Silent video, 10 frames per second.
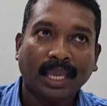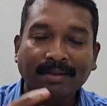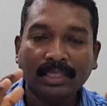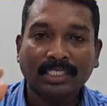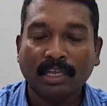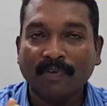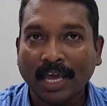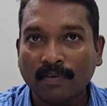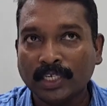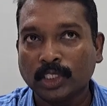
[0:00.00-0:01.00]
in this
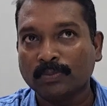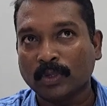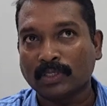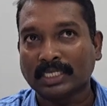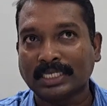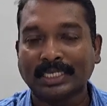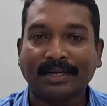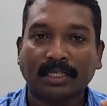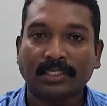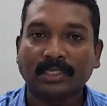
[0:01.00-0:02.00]
evaluation process is
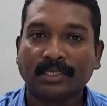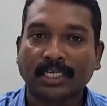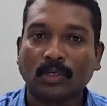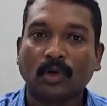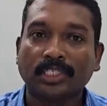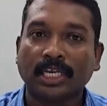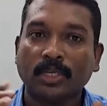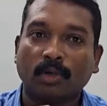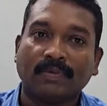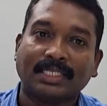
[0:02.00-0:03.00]
that that's technological
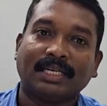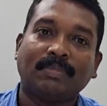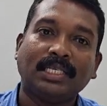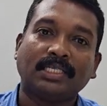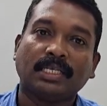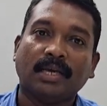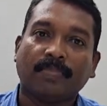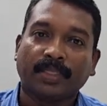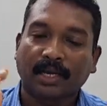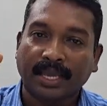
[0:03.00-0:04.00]
university. that means
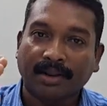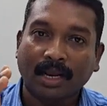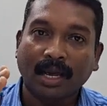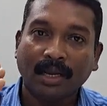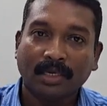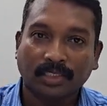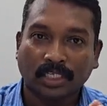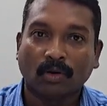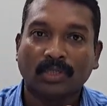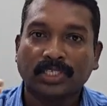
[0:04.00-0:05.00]
the Kerala
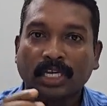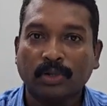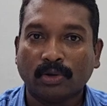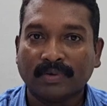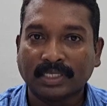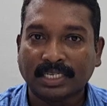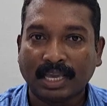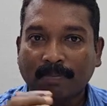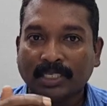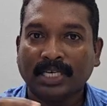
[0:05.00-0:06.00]
Technological
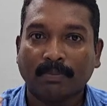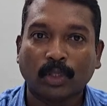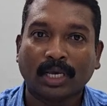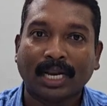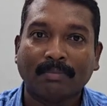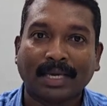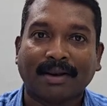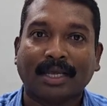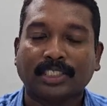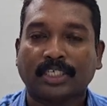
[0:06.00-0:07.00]
University, APJ Abdul Kalam
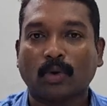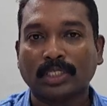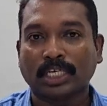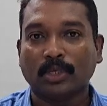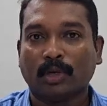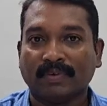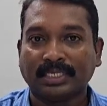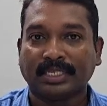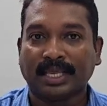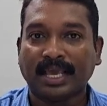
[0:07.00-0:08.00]
Kerala Technological
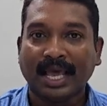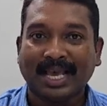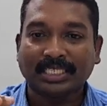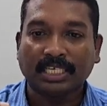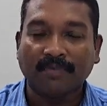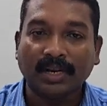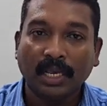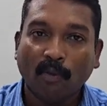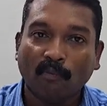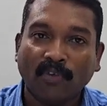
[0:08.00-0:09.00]
University has given
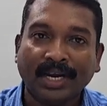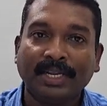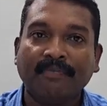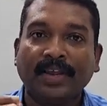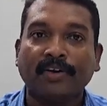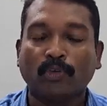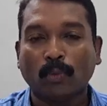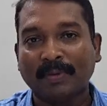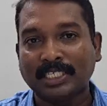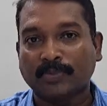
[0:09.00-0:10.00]
well-defined
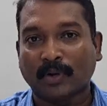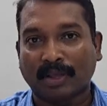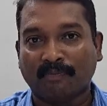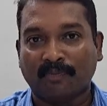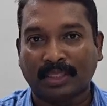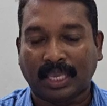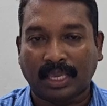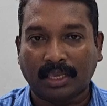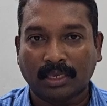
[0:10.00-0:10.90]
rubrics for everything.